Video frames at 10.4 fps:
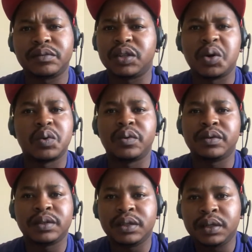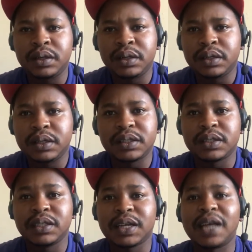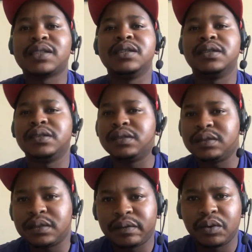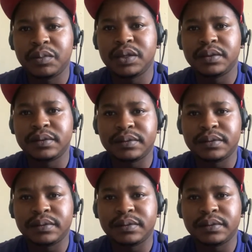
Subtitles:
No, it's disgusting for me.